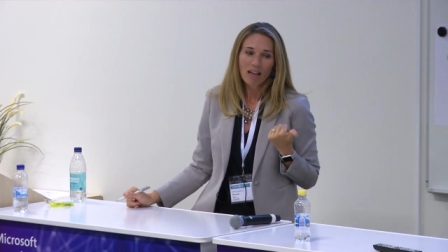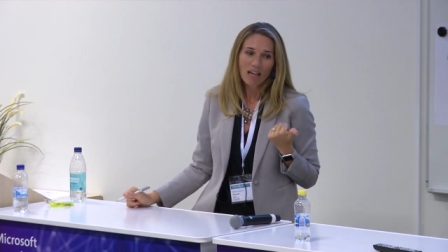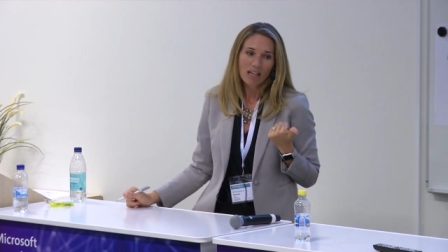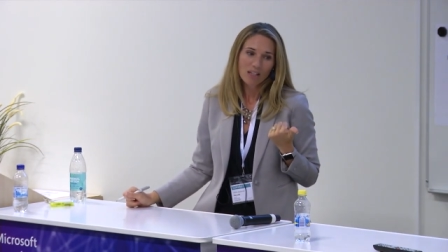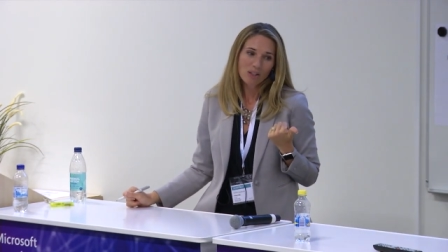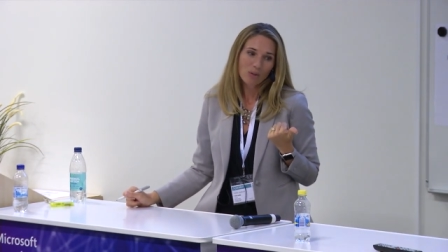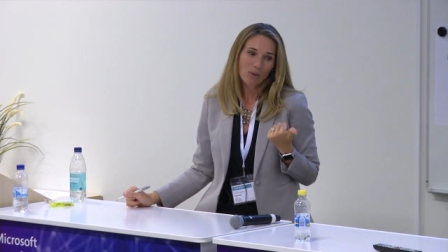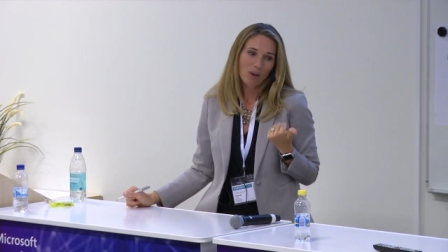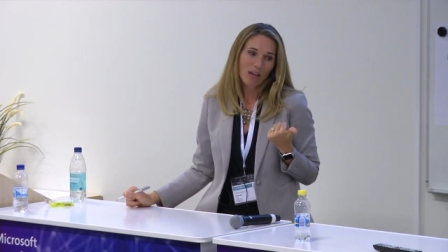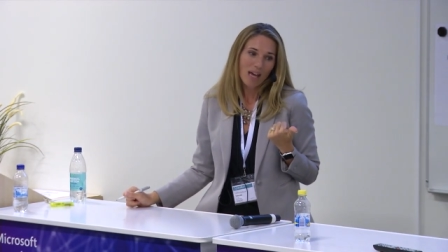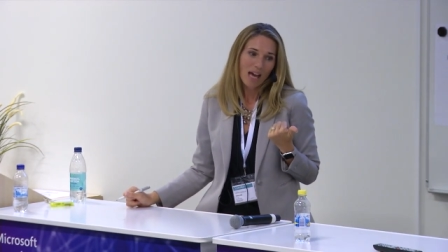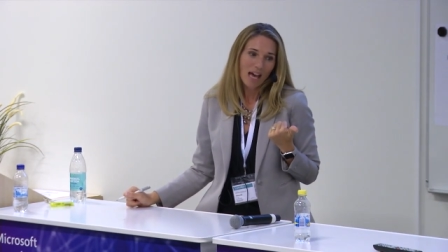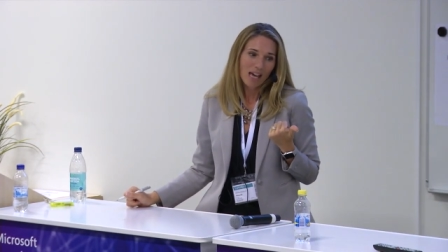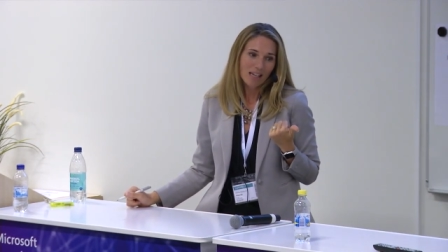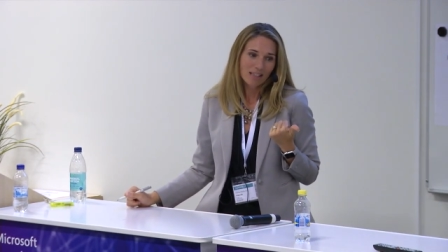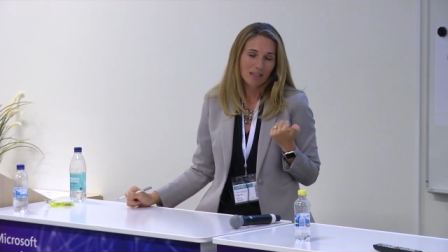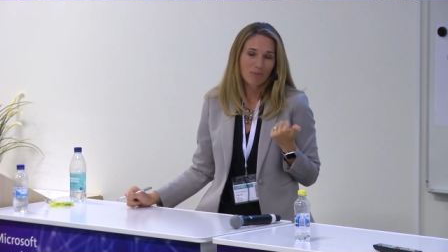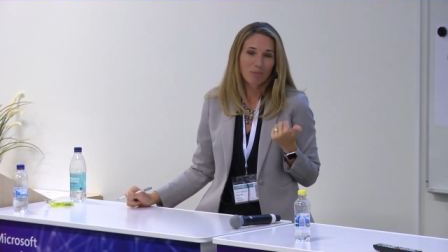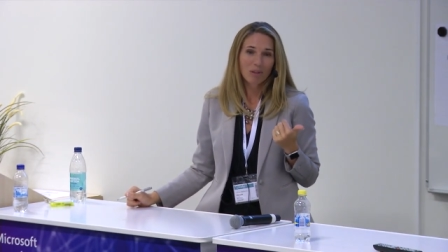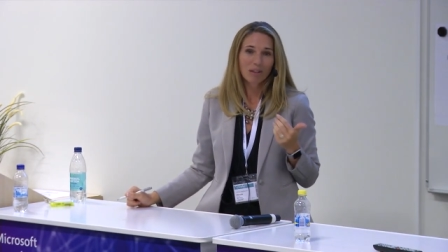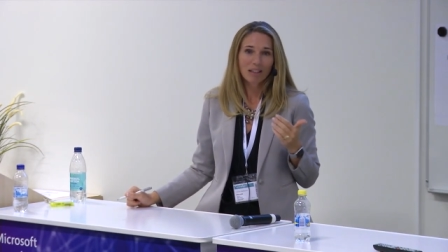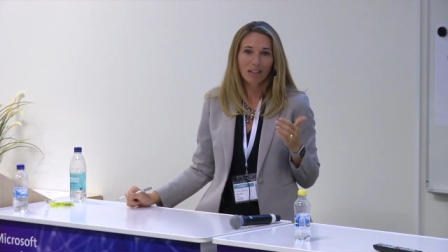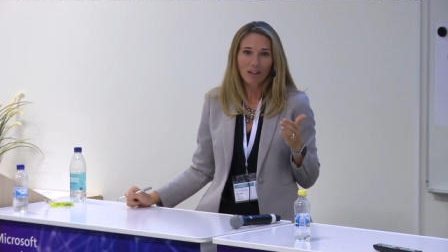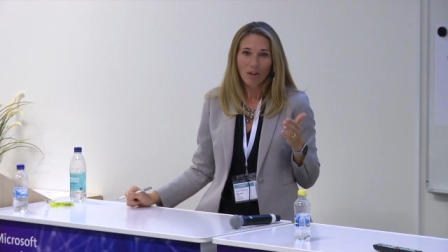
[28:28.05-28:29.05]
and so I asked
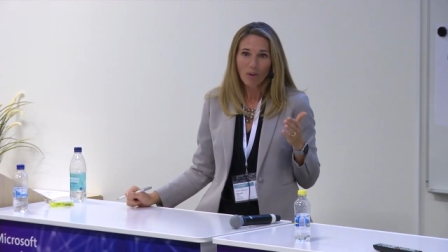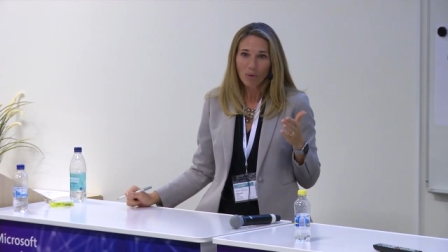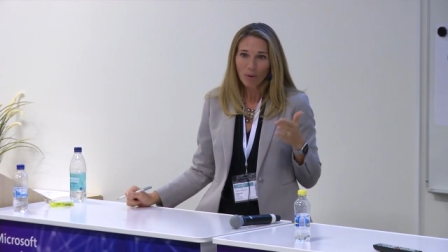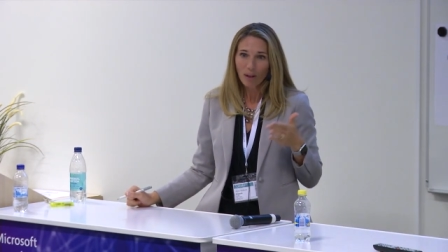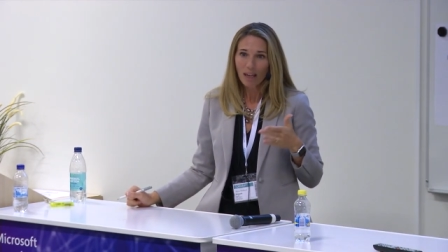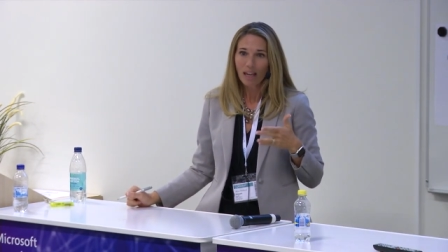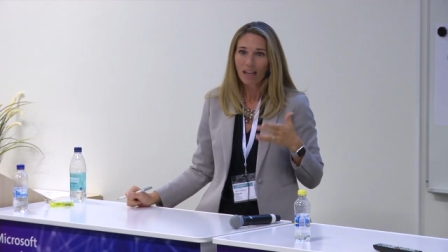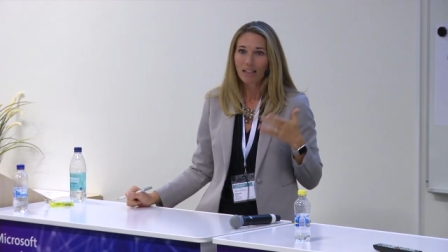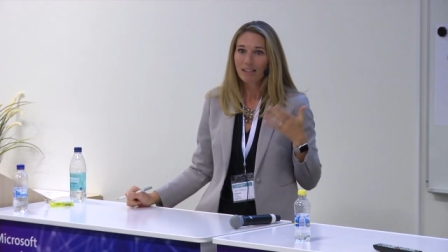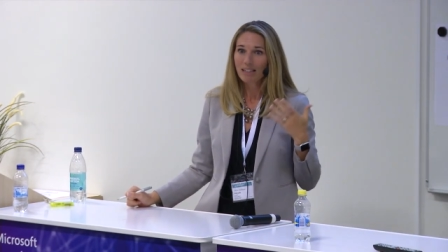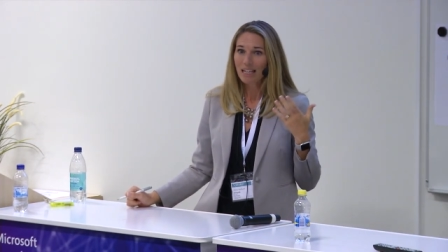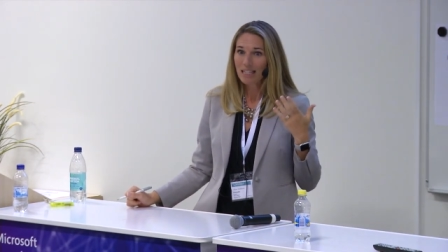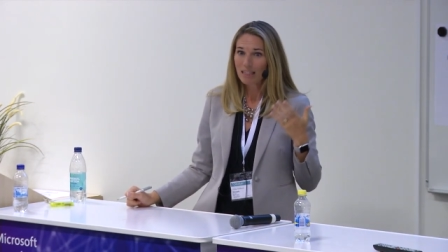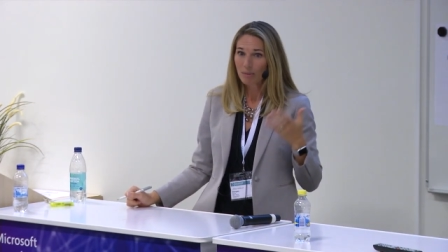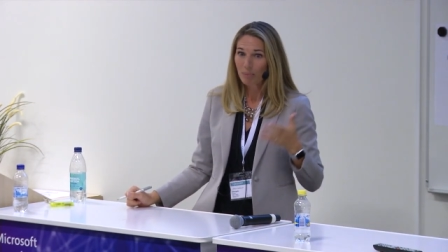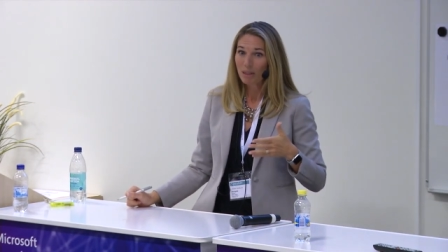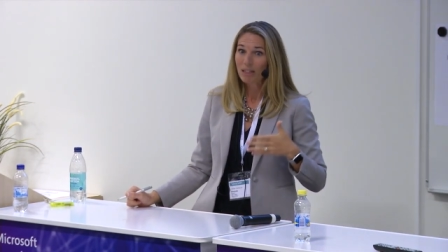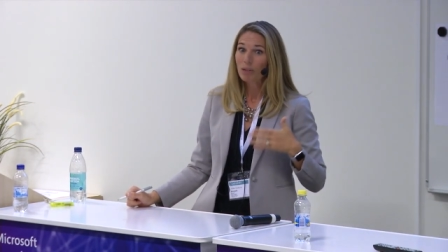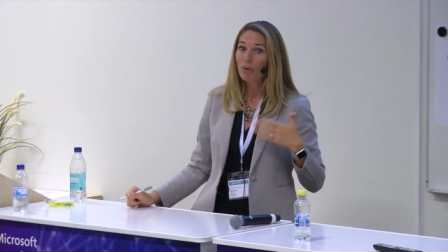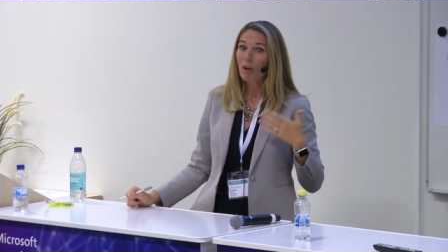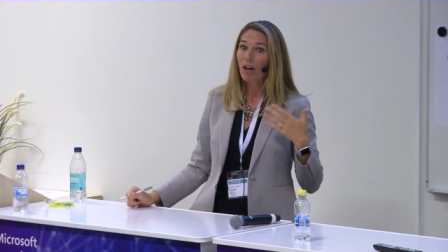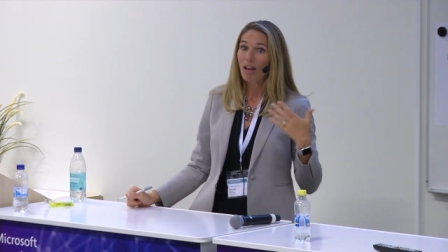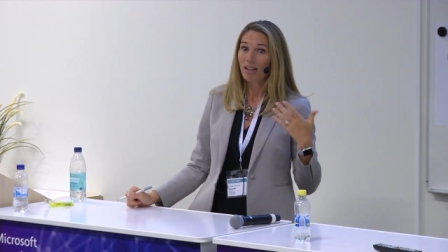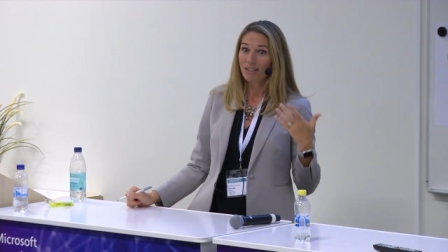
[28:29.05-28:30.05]
him, like, okay, it's
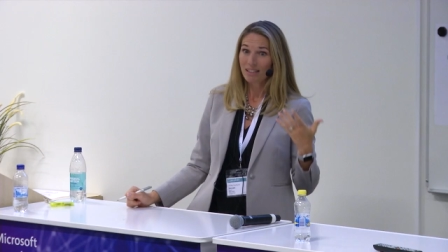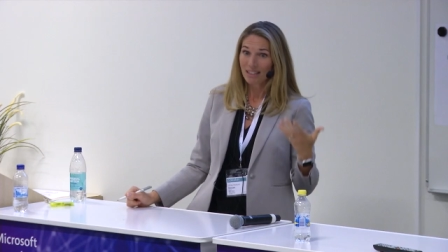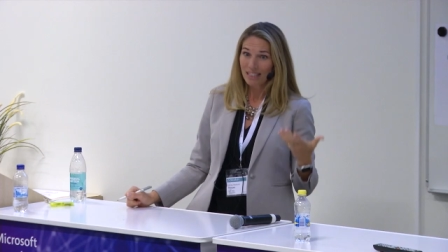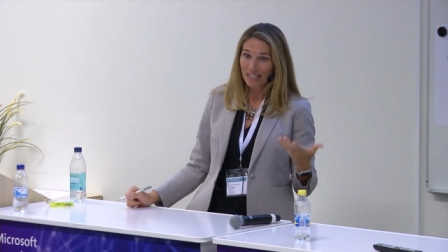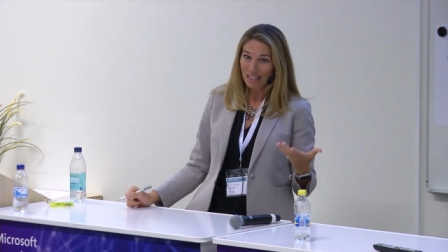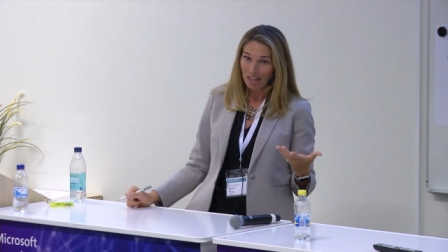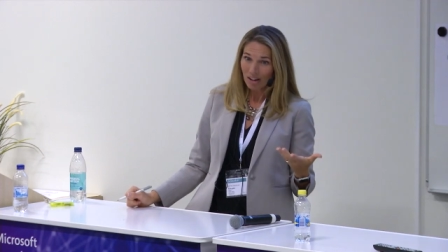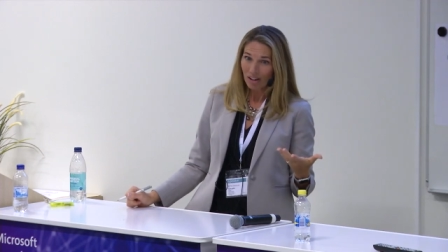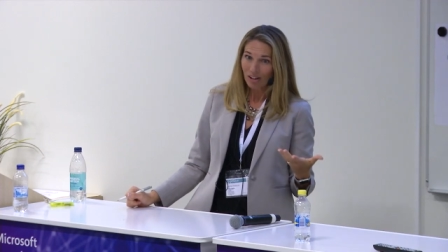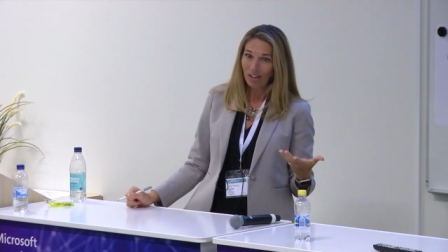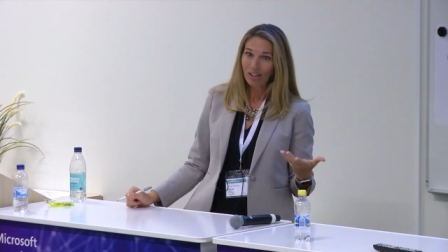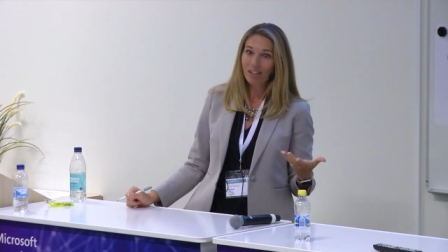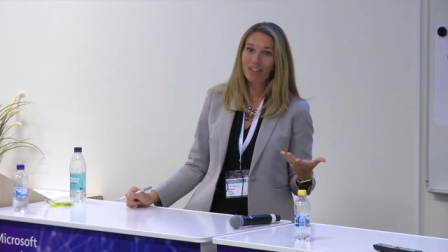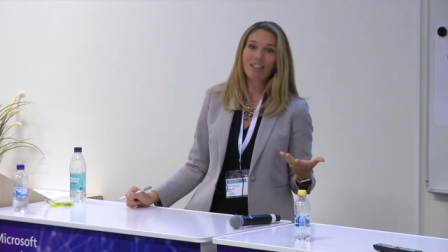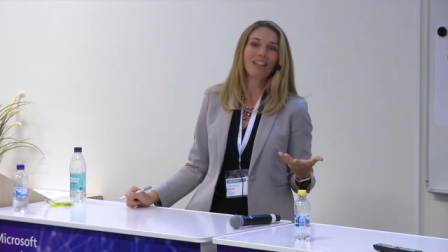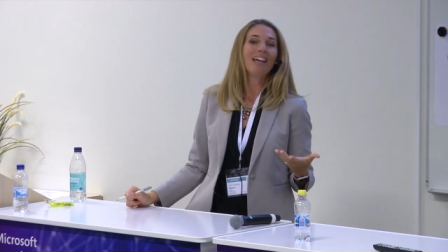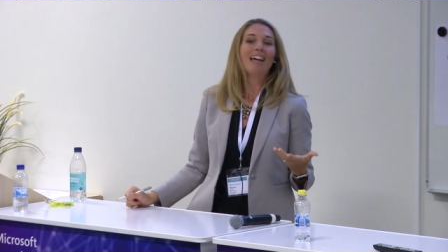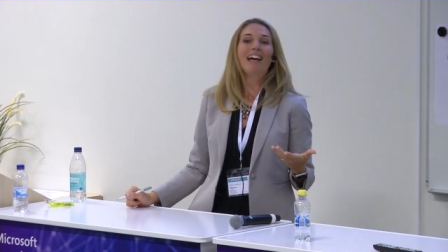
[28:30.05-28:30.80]
been a year